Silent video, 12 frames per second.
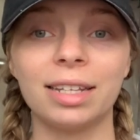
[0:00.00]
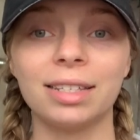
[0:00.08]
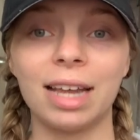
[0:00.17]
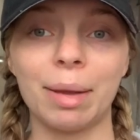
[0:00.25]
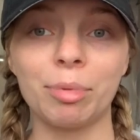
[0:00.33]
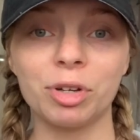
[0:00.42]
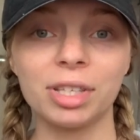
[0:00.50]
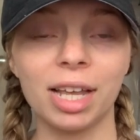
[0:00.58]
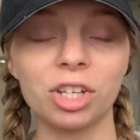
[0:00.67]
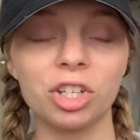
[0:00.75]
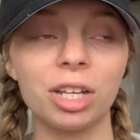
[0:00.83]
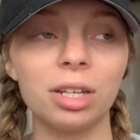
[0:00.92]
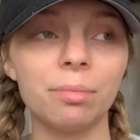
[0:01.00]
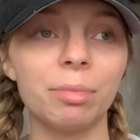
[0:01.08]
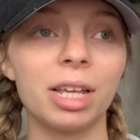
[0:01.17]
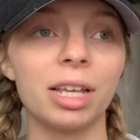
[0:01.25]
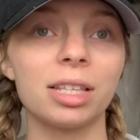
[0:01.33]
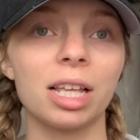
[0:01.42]
diaper section
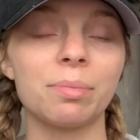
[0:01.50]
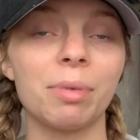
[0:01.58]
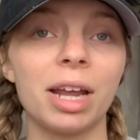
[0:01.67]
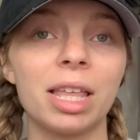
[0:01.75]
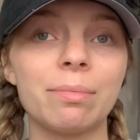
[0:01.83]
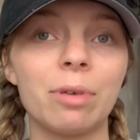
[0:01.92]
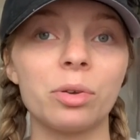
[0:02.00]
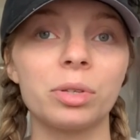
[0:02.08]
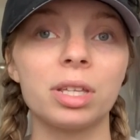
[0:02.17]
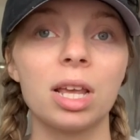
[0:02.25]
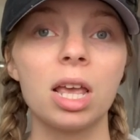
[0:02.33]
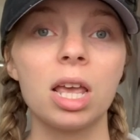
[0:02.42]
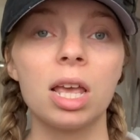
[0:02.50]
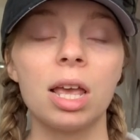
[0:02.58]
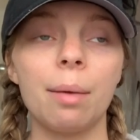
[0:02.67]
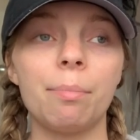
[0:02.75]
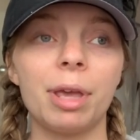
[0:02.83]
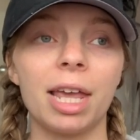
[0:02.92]
because that's probably the most
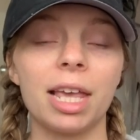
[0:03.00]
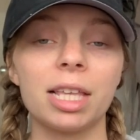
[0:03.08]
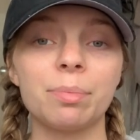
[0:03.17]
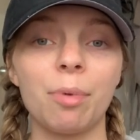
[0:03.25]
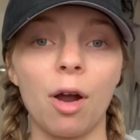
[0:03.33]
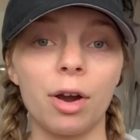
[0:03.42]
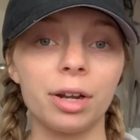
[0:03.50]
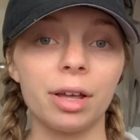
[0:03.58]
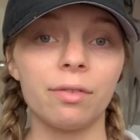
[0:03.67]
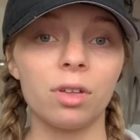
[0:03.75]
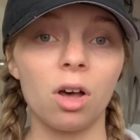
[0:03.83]
biggest part of the